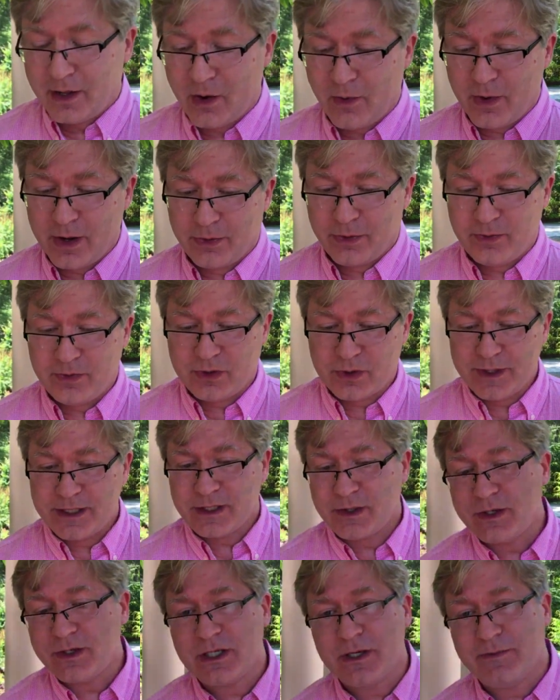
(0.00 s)
going through
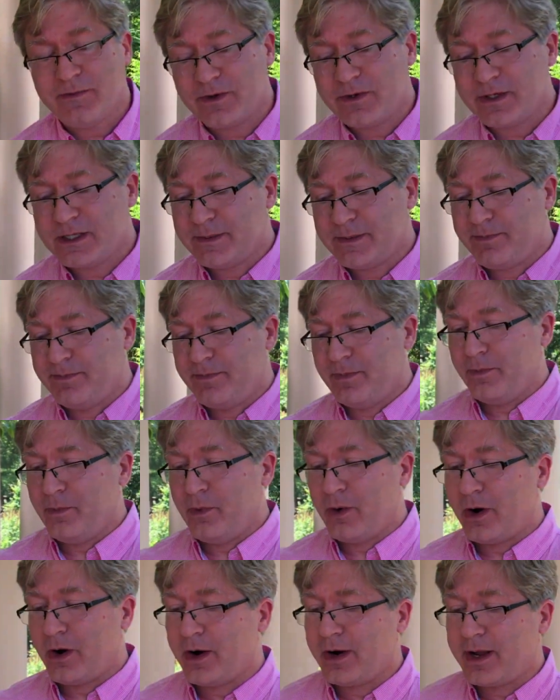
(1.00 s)
Joyce Christopher's
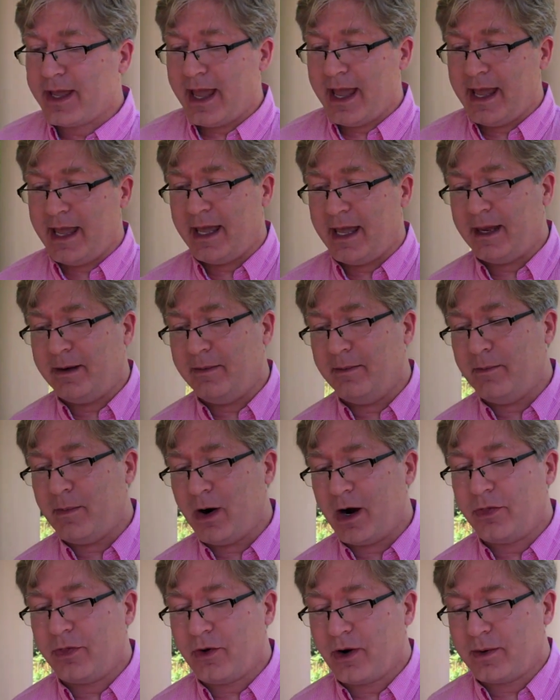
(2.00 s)
work and
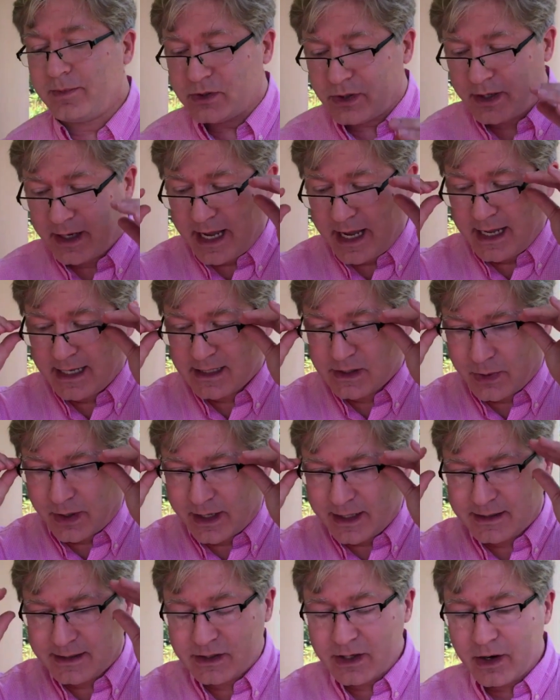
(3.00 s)
Martha Armstrong Hand's
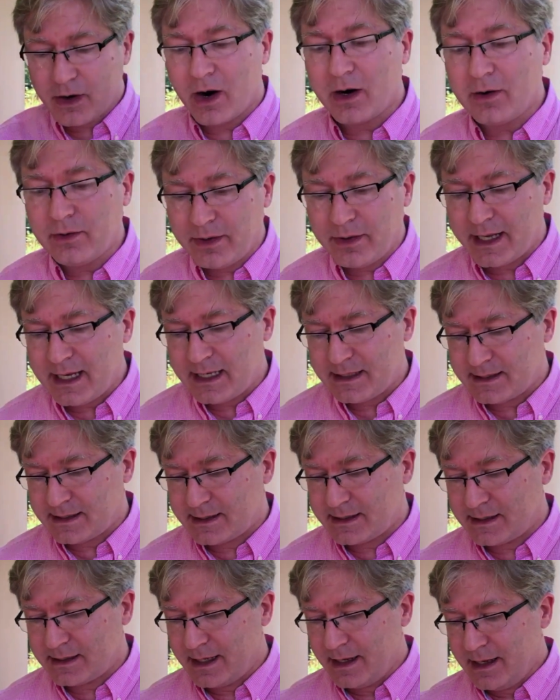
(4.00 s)
work is there are
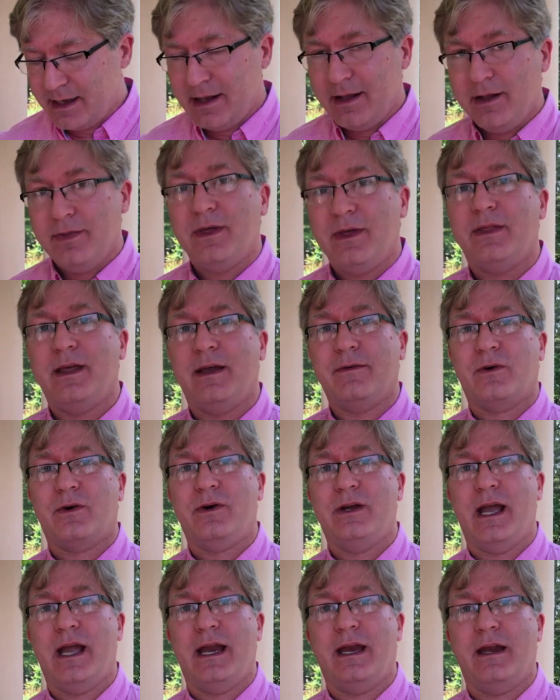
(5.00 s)
lists that they've
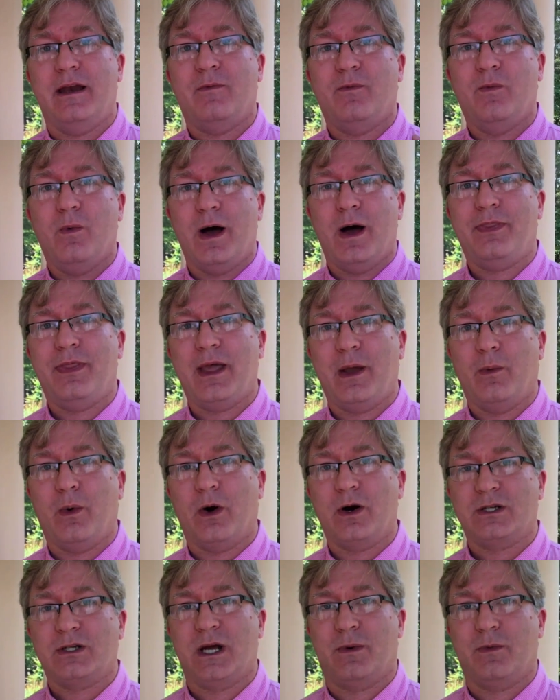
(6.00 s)
created of what they
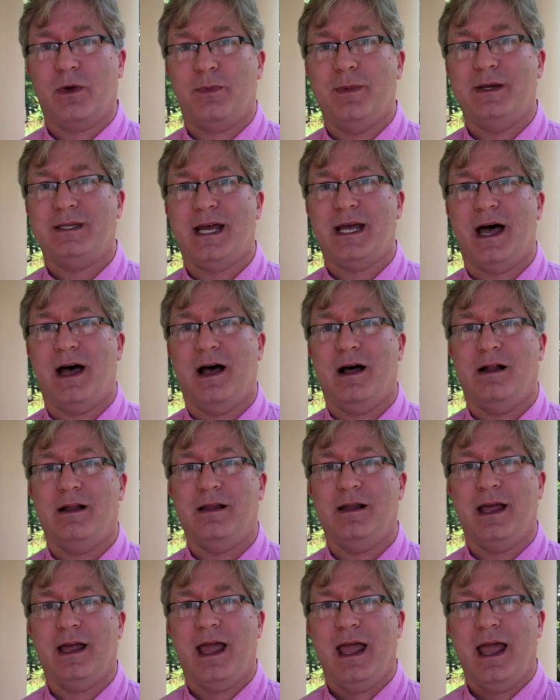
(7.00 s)
worked on with
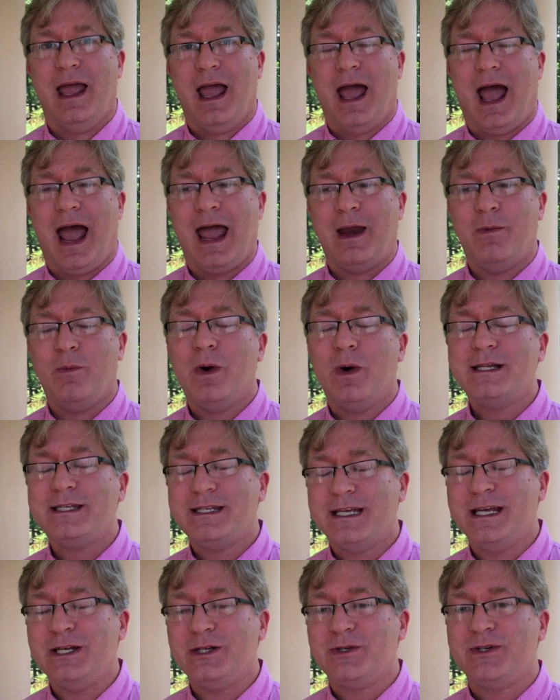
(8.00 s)
Mattel. And
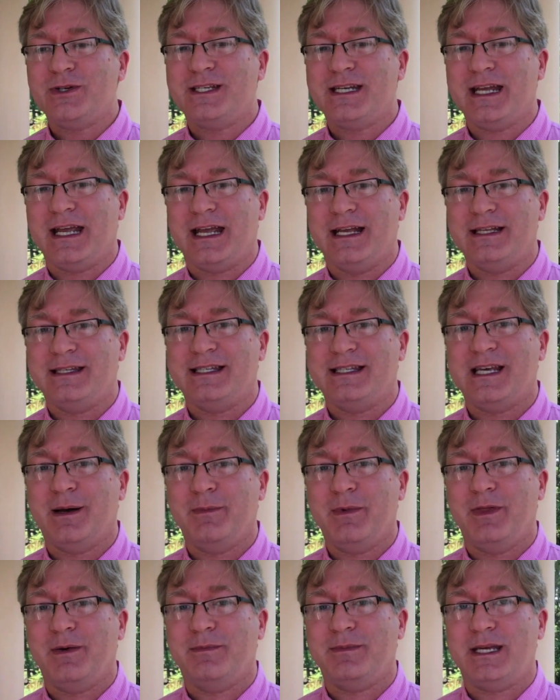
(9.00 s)
what's interesting is
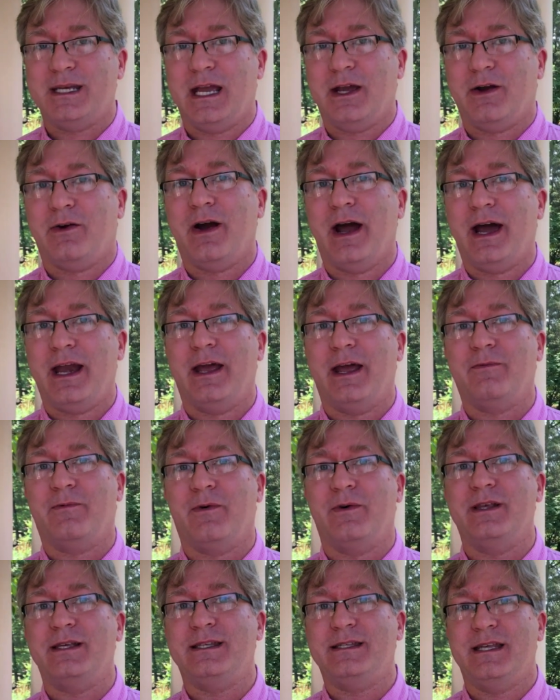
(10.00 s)
some of them take credit
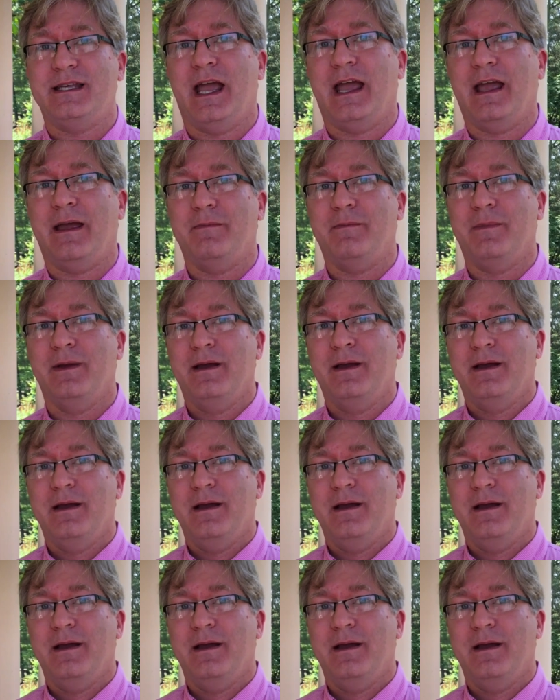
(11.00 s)
for the same